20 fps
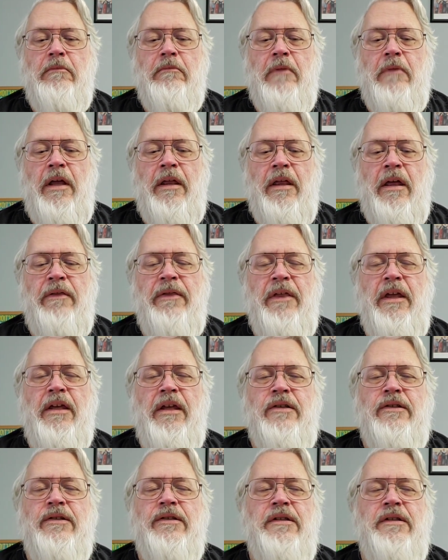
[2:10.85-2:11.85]
I think
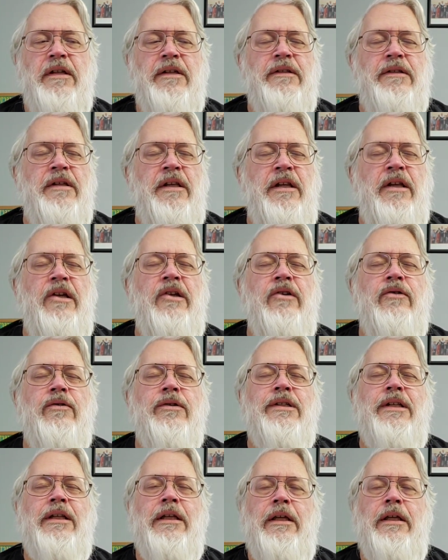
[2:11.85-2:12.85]
it's an
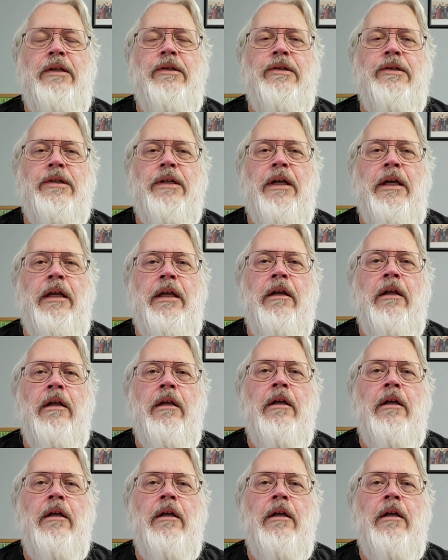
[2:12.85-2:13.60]
interesting insight